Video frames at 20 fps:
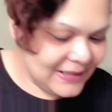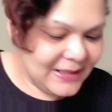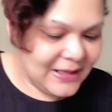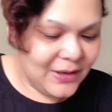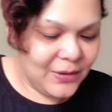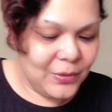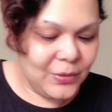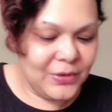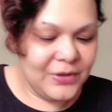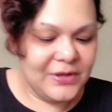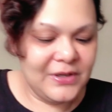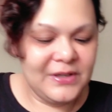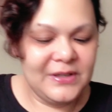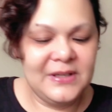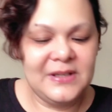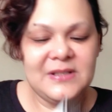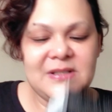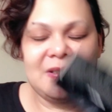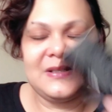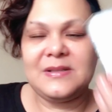I ordered
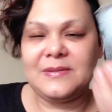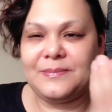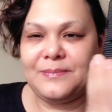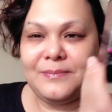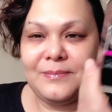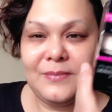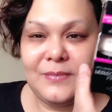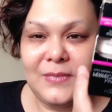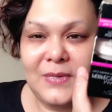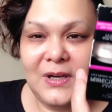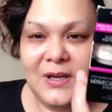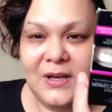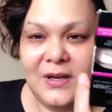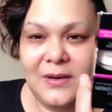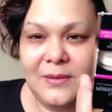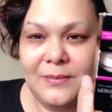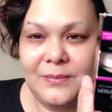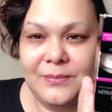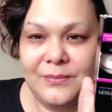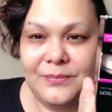this
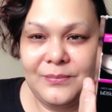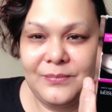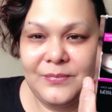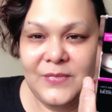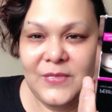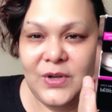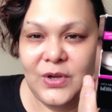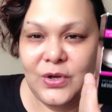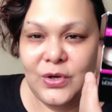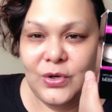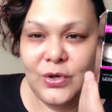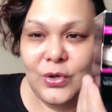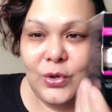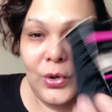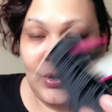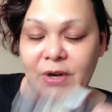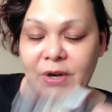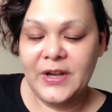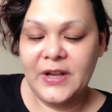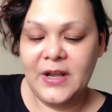
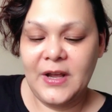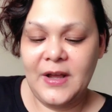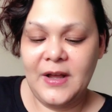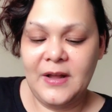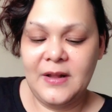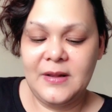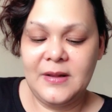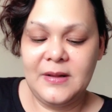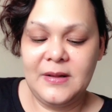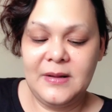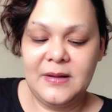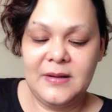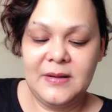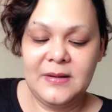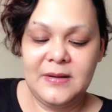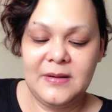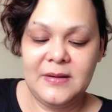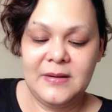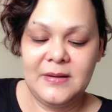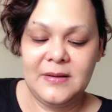L'Oreal
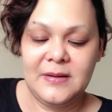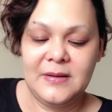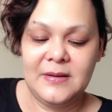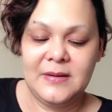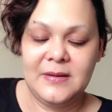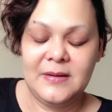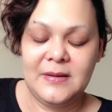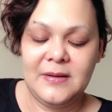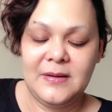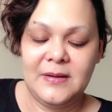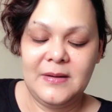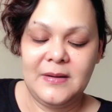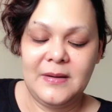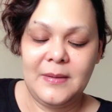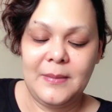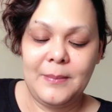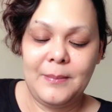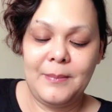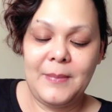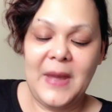
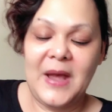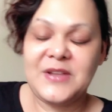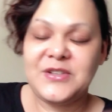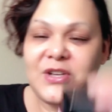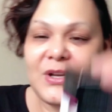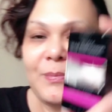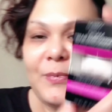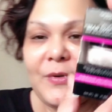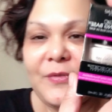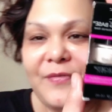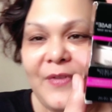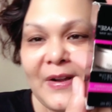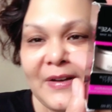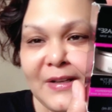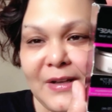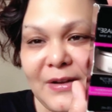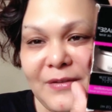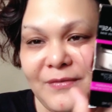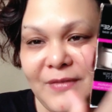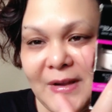Magic
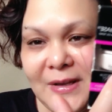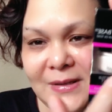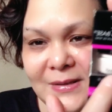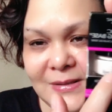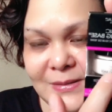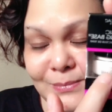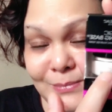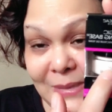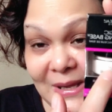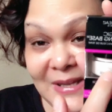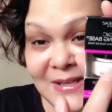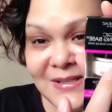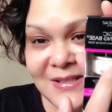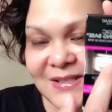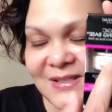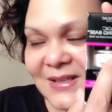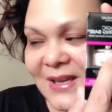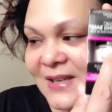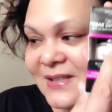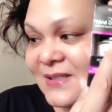Perfecting base.
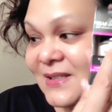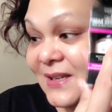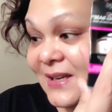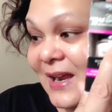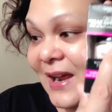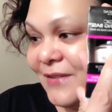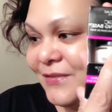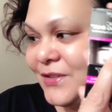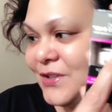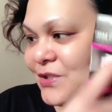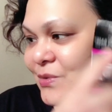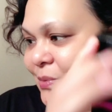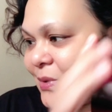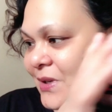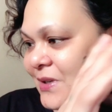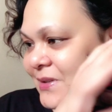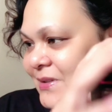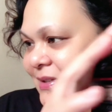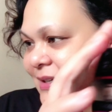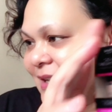I still have this
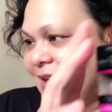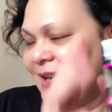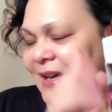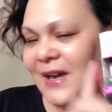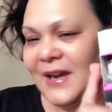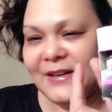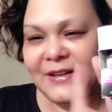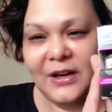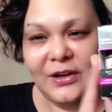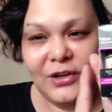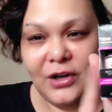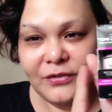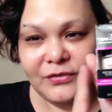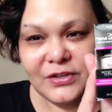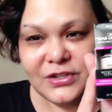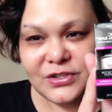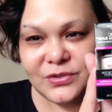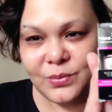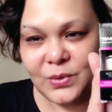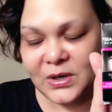one, and I love
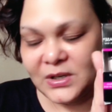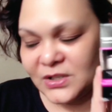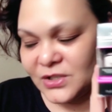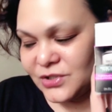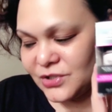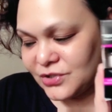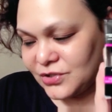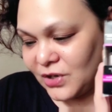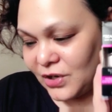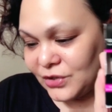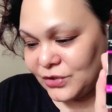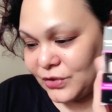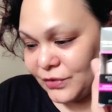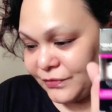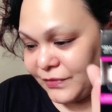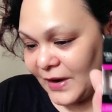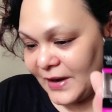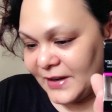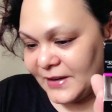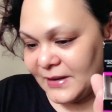this one. This is hard to
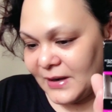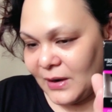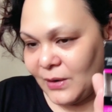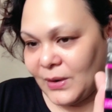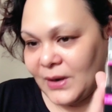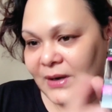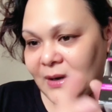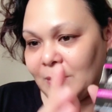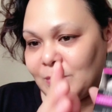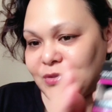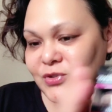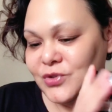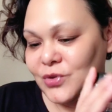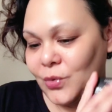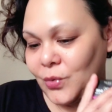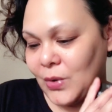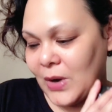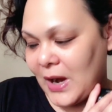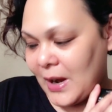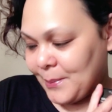find now, and I'm
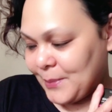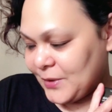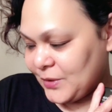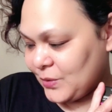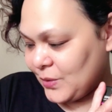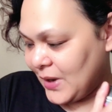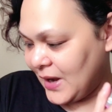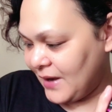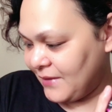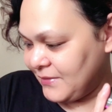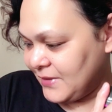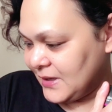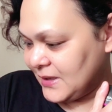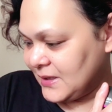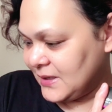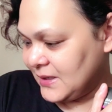so happy to have it.